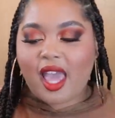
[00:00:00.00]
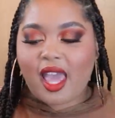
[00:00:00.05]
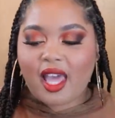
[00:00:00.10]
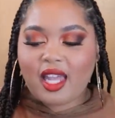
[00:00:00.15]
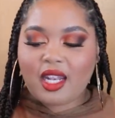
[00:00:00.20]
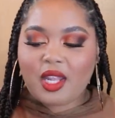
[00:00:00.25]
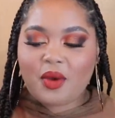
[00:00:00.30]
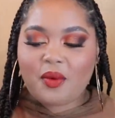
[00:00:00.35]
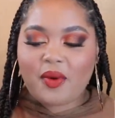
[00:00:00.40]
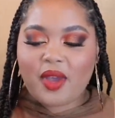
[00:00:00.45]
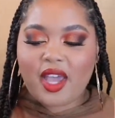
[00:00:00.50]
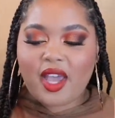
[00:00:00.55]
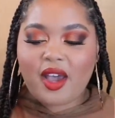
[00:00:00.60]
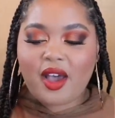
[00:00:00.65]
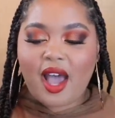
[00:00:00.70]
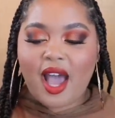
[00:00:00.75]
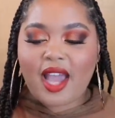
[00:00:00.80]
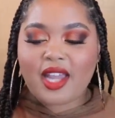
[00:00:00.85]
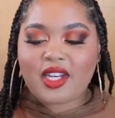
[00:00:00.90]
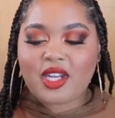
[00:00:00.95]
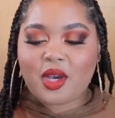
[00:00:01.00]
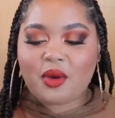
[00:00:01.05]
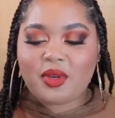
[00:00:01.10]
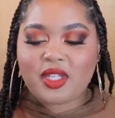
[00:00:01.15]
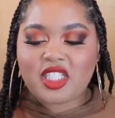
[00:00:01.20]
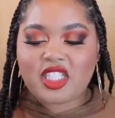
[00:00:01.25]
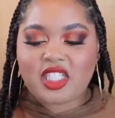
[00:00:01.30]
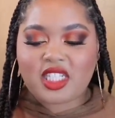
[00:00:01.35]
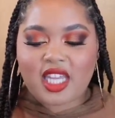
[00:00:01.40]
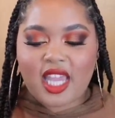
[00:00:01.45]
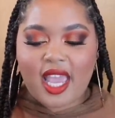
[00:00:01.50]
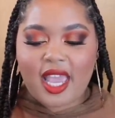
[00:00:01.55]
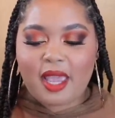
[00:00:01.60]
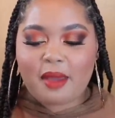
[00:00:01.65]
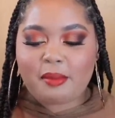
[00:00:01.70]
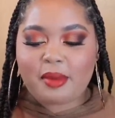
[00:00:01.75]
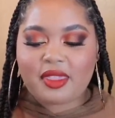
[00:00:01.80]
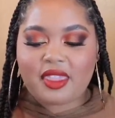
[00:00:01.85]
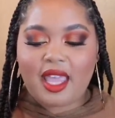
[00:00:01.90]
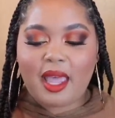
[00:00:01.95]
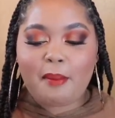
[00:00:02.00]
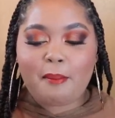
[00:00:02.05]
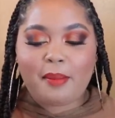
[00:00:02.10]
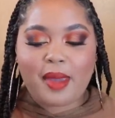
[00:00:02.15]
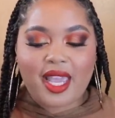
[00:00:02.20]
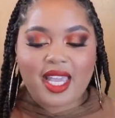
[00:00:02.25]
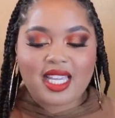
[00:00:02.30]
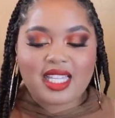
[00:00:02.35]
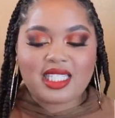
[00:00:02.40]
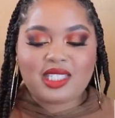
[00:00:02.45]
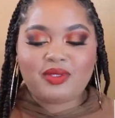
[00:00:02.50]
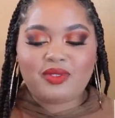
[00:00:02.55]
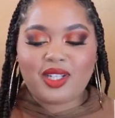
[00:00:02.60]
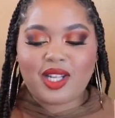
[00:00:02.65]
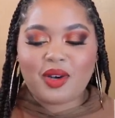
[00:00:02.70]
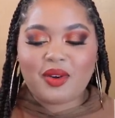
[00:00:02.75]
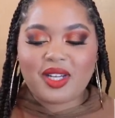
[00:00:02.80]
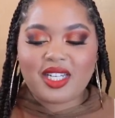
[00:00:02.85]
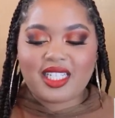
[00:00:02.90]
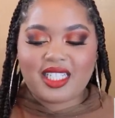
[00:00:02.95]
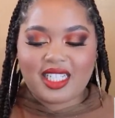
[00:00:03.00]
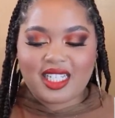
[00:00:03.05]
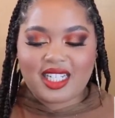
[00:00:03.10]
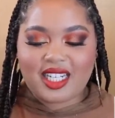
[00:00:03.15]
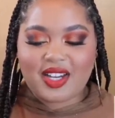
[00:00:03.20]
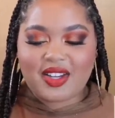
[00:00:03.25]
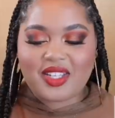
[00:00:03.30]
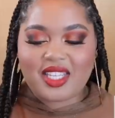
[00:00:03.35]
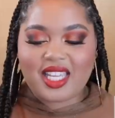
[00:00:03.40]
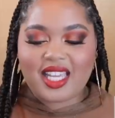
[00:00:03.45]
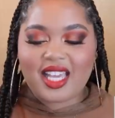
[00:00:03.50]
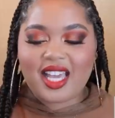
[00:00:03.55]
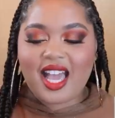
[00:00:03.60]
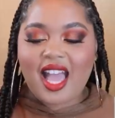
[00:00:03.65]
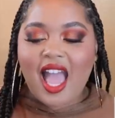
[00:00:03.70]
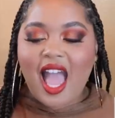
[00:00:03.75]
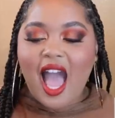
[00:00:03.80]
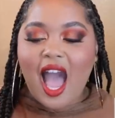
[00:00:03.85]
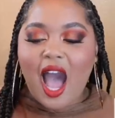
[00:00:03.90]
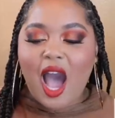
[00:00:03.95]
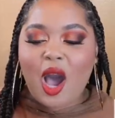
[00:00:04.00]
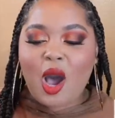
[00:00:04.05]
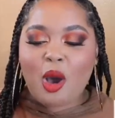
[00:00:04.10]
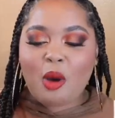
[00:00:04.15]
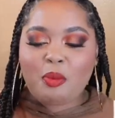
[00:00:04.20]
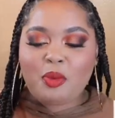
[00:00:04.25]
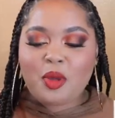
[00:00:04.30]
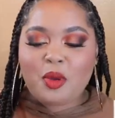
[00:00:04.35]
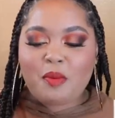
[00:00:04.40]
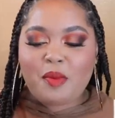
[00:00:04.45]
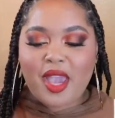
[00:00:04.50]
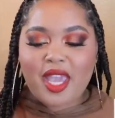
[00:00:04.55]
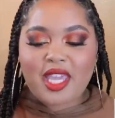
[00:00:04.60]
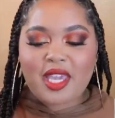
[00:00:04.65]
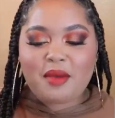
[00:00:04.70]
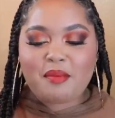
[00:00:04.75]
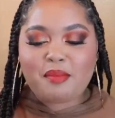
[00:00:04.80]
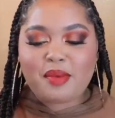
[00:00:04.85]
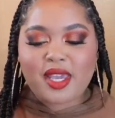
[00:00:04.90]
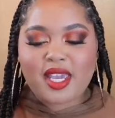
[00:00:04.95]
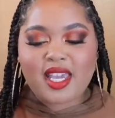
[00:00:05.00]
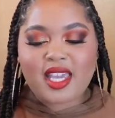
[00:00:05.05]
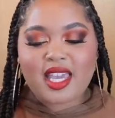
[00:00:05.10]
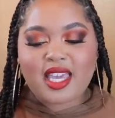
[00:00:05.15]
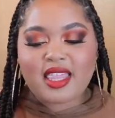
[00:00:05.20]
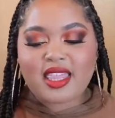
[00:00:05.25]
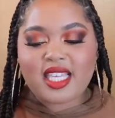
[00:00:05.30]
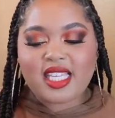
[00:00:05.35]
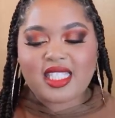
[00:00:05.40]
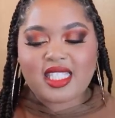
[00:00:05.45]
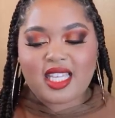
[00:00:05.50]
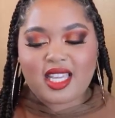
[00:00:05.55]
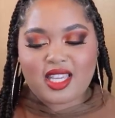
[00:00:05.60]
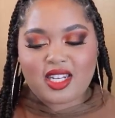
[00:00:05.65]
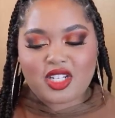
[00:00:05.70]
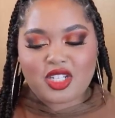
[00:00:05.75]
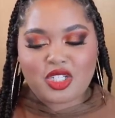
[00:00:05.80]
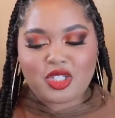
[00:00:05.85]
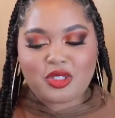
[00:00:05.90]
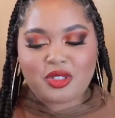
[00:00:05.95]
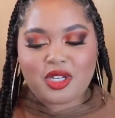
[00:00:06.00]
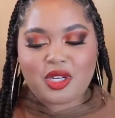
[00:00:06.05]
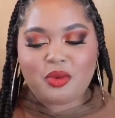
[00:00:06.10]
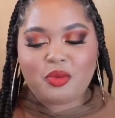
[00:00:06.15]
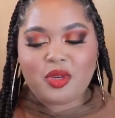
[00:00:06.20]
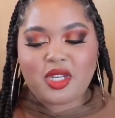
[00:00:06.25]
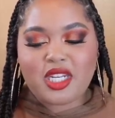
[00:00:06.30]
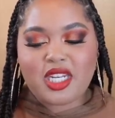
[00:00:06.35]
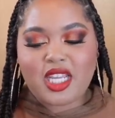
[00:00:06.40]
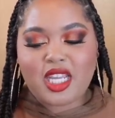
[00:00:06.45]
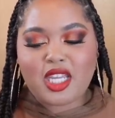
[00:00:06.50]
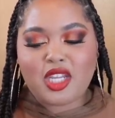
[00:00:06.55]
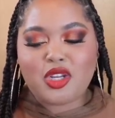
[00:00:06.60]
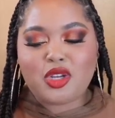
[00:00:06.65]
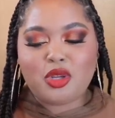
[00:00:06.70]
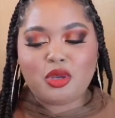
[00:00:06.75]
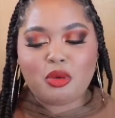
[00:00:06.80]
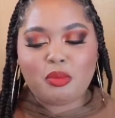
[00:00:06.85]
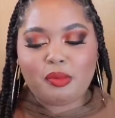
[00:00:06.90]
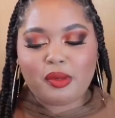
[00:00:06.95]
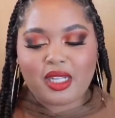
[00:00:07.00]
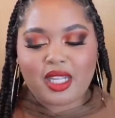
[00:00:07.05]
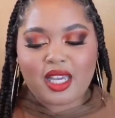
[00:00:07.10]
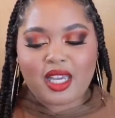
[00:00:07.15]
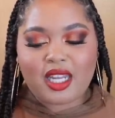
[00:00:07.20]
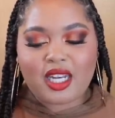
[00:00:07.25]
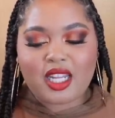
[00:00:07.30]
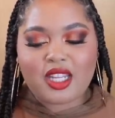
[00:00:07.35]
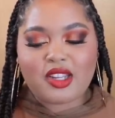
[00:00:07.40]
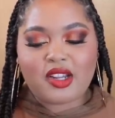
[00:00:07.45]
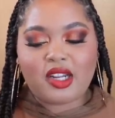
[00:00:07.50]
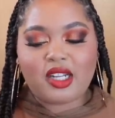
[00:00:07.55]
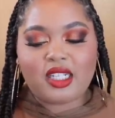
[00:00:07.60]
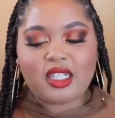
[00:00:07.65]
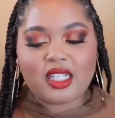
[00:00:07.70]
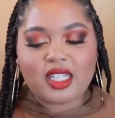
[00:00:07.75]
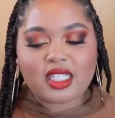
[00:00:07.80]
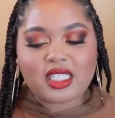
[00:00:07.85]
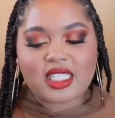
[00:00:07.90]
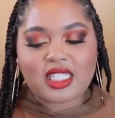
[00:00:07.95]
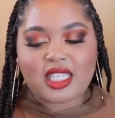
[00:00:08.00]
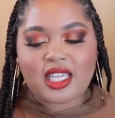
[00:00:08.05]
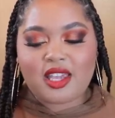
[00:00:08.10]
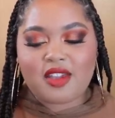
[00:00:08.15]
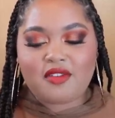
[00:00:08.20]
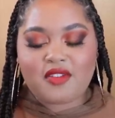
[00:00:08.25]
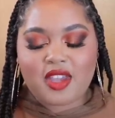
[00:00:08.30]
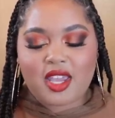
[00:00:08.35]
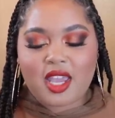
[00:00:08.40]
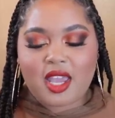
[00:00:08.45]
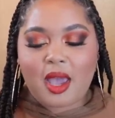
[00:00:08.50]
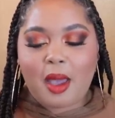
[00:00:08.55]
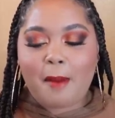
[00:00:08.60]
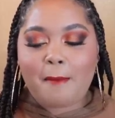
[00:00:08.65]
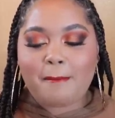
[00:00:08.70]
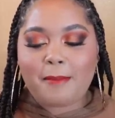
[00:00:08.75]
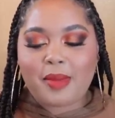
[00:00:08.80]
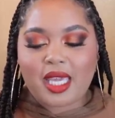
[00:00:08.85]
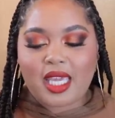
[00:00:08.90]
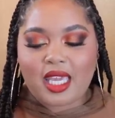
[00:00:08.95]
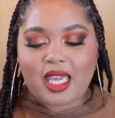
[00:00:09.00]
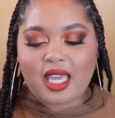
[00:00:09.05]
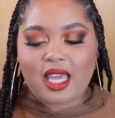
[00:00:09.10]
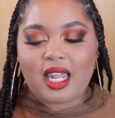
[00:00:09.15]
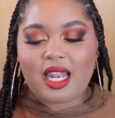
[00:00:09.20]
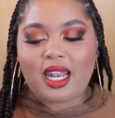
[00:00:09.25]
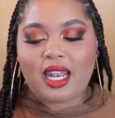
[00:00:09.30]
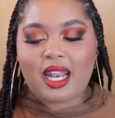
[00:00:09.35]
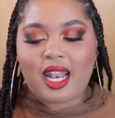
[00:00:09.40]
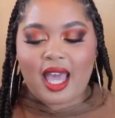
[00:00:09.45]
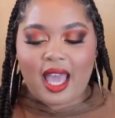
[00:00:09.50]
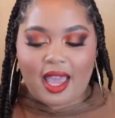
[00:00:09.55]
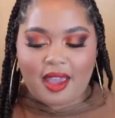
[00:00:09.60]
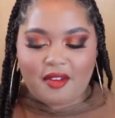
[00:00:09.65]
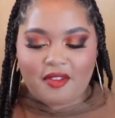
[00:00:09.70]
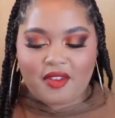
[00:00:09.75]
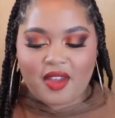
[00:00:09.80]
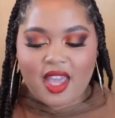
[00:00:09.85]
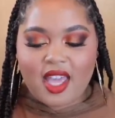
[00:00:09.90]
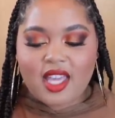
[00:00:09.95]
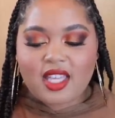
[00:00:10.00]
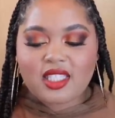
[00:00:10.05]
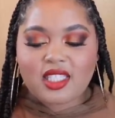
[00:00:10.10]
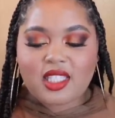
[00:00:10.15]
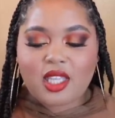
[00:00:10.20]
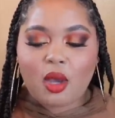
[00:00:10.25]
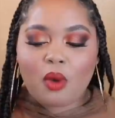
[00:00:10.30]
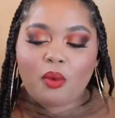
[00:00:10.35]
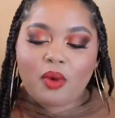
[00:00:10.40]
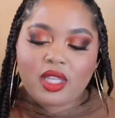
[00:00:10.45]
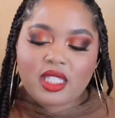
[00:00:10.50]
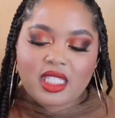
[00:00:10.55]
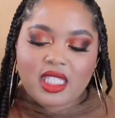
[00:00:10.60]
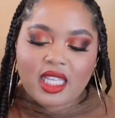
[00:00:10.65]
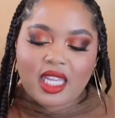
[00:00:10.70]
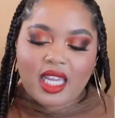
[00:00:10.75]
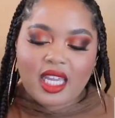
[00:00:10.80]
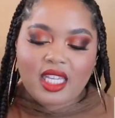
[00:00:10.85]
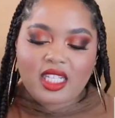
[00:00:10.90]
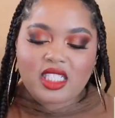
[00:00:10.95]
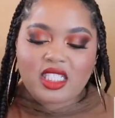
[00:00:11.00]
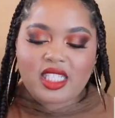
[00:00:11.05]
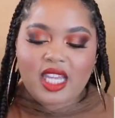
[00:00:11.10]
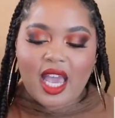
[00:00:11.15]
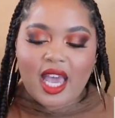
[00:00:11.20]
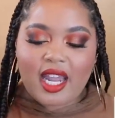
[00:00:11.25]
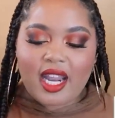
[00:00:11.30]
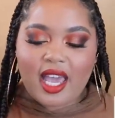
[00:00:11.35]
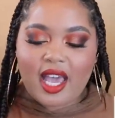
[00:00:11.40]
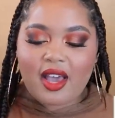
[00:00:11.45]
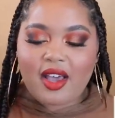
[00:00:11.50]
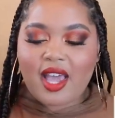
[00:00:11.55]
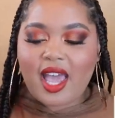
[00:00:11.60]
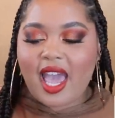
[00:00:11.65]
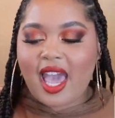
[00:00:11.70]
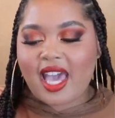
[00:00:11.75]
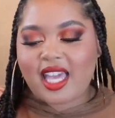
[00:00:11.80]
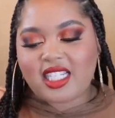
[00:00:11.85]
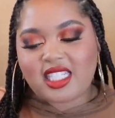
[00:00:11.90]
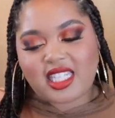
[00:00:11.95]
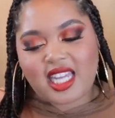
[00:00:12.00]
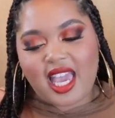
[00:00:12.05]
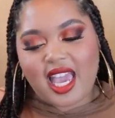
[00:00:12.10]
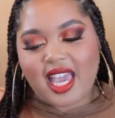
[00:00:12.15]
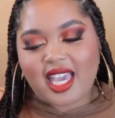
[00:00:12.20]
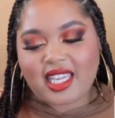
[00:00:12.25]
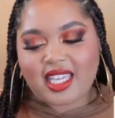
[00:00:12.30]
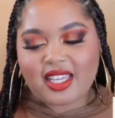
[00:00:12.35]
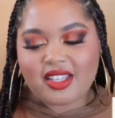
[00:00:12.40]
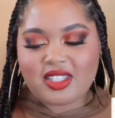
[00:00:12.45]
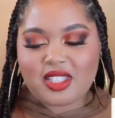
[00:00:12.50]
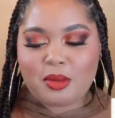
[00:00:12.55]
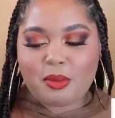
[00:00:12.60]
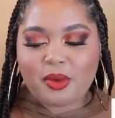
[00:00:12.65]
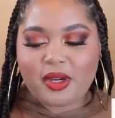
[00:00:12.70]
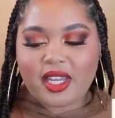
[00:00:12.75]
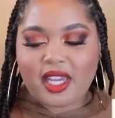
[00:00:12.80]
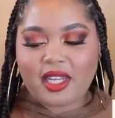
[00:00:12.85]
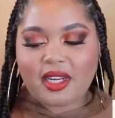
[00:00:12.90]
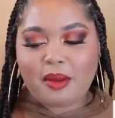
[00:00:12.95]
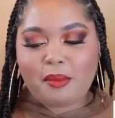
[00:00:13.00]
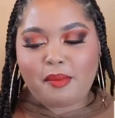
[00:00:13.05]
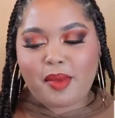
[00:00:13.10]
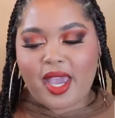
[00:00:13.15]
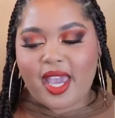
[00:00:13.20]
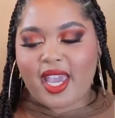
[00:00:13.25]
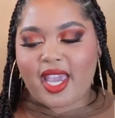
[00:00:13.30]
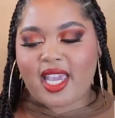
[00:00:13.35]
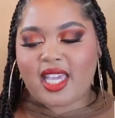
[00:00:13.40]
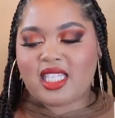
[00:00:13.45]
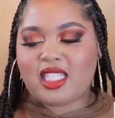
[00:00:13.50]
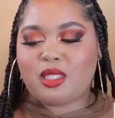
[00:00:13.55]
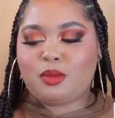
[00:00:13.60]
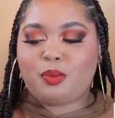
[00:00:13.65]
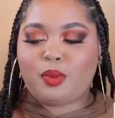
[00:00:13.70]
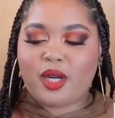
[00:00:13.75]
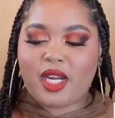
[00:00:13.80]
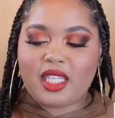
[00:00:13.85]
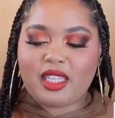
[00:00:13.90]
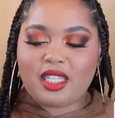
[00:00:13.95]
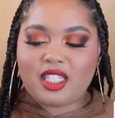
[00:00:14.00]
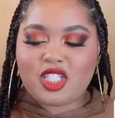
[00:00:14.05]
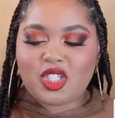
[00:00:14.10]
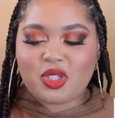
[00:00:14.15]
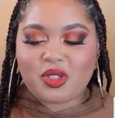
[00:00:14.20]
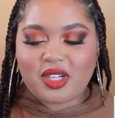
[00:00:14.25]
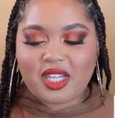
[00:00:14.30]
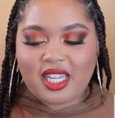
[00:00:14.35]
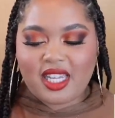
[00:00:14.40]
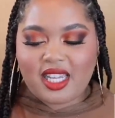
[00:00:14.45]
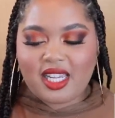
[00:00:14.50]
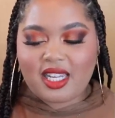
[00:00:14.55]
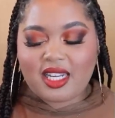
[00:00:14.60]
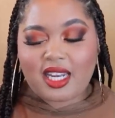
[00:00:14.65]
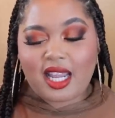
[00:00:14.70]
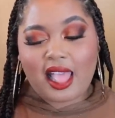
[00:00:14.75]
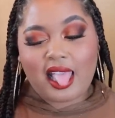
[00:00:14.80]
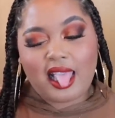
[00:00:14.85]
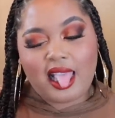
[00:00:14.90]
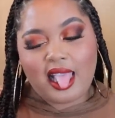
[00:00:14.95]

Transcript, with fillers: LOL, I know it's Jay, but that bay is flowing good on ya. I hope you make it big in this industry. We need new blood, and your looks giving me life. So once again, shout out, hashtag Kelsee Briana Bay. Spread the trend.